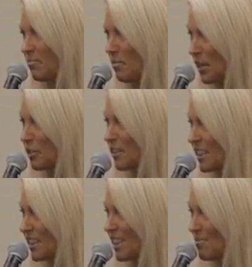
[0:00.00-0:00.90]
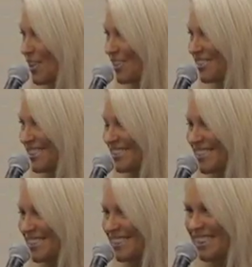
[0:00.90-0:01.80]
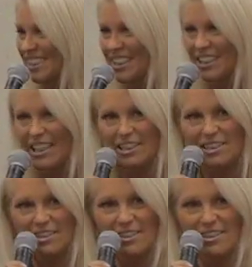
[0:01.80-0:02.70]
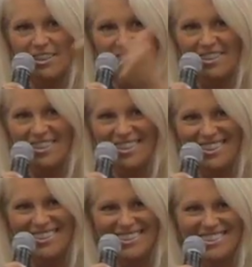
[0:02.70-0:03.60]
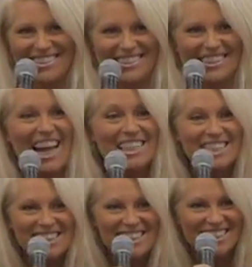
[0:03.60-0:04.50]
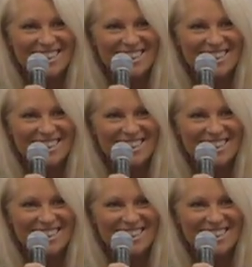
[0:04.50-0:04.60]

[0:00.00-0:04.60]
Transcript: Better things come out of you. Yes? Yes?